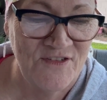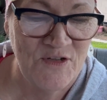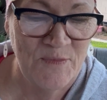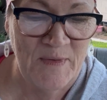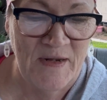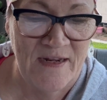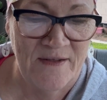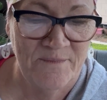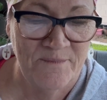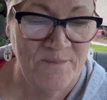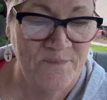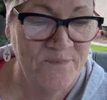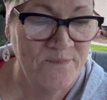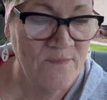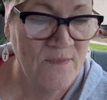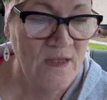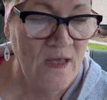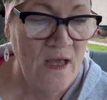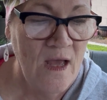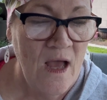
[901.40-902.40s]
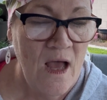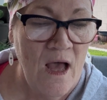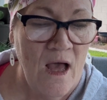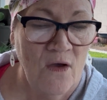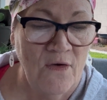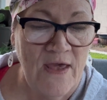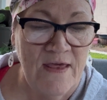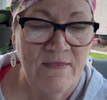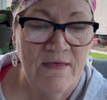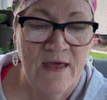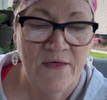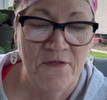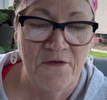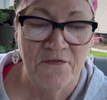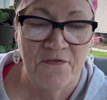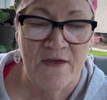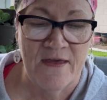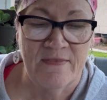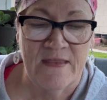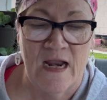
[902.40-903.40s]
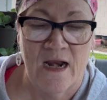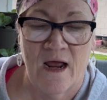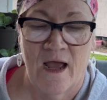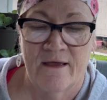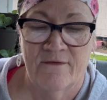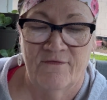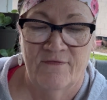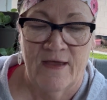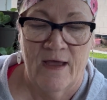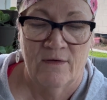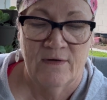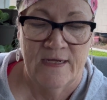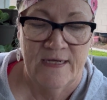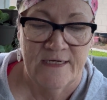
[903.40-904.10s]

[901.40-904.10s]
too many. Okay, the other thing that I found